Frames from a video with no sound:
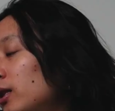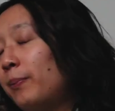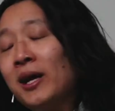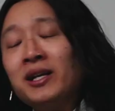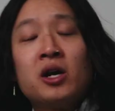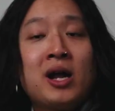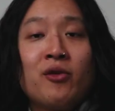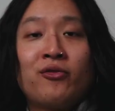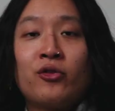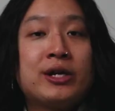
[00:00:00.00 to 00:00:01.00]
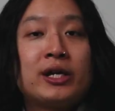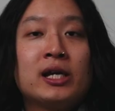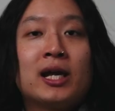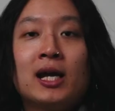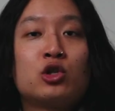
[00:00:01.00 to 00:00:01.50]
And depending on how
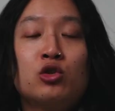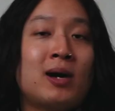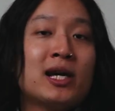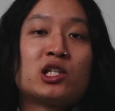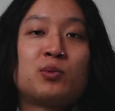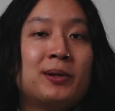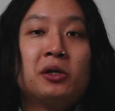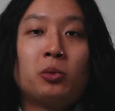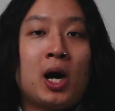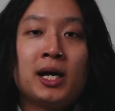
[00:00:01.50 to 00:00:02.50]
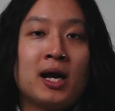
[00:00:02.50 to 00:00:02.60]
freaky it gets, you might spill wine